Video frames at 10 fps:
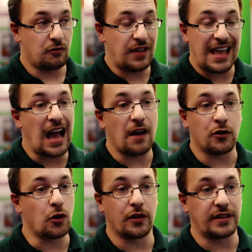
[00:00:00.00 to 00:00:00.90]
They
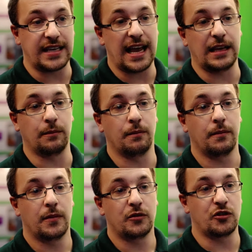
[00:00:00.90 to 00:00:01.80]
haven't got the time
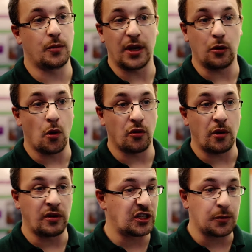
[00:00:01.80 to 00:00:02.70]
to be going
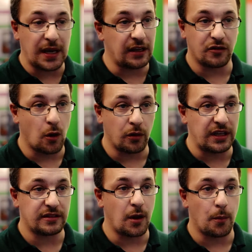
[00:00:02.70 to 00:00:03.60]
around and speaking to all
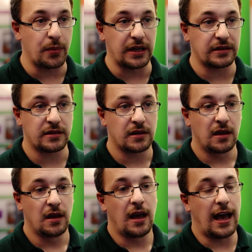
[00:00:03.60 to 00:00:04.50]
these companies,
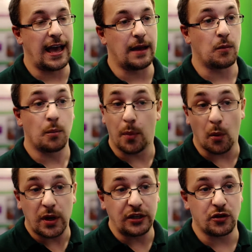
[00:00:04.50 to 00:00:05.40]
um,
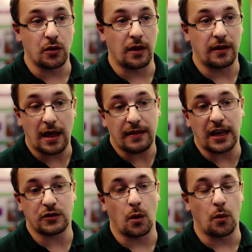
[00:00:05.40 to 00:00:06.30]
but we do, and
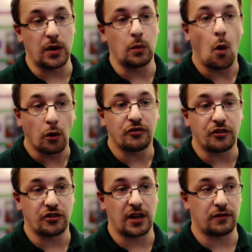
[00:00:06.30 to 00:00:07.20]
that's what we want
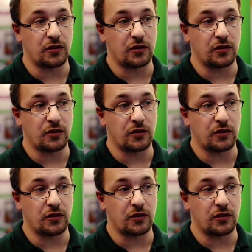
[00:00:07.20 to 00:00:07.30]
to achieve.